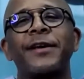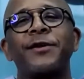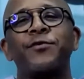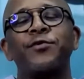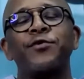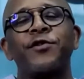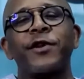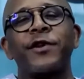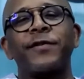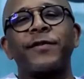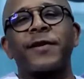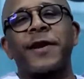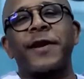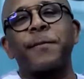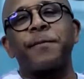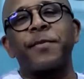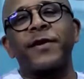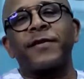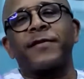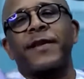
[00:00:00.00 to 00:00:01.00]
to just
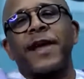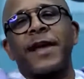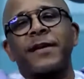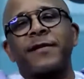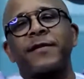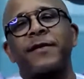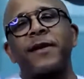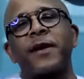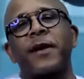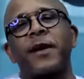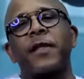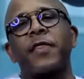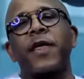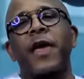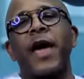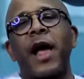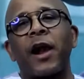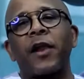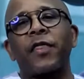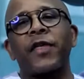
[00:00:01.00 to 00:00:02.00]
represent the
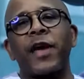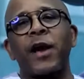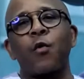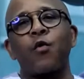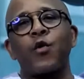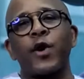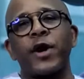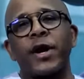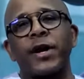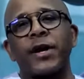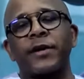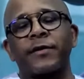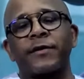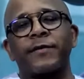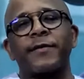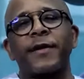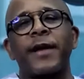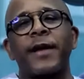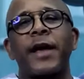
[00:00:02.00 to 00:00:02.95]
healthcare workers